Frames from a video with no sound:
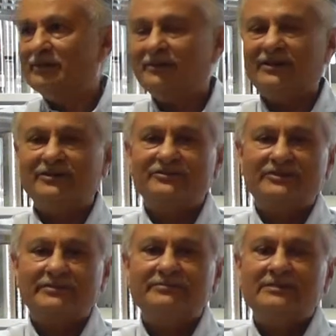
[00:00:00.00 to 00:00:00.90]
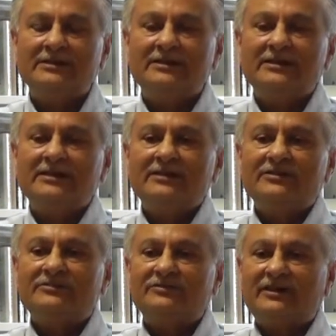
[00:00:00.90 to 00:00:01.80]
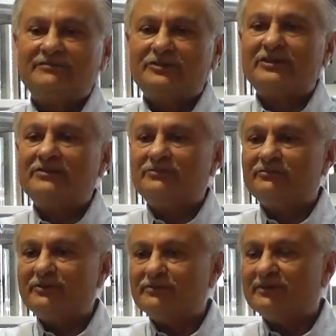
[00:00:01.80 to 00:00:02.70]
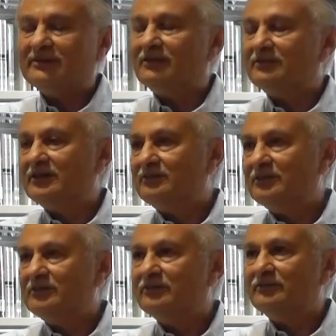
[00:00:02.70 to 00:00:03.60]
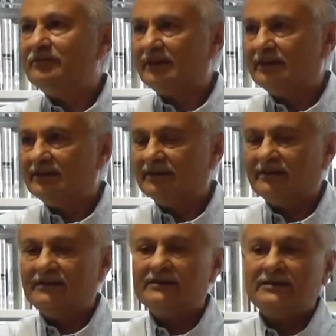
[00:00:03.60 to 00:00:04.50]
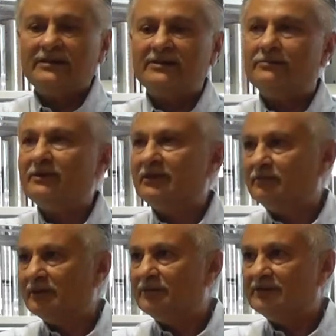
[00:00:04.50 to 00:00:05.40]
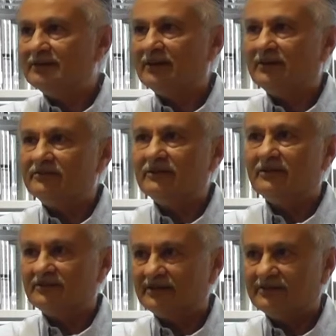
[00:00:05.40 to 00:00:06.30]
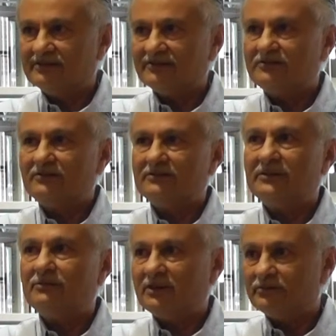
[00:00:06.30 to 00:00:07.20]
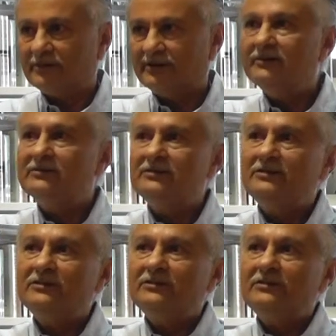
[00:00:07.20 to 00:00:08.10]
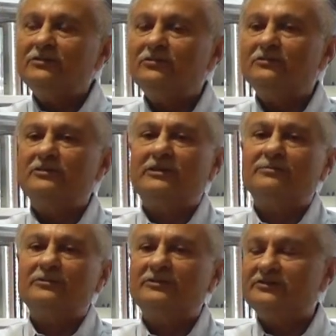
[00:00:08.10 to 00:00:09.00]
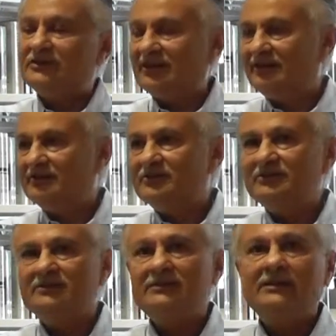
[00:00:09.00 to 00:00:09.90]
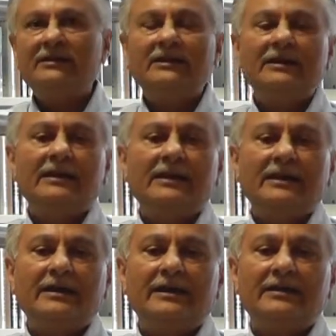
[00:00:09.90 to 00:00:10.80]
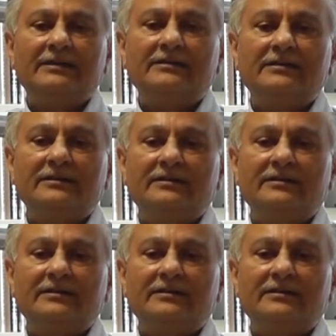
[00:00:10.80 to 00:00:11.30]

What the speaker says: at my manuscript. So after trying for a few months, I was able to find a independent publishing house in Los Angeles called The Rare Bird, mm-hmm. who took up on the challenge, and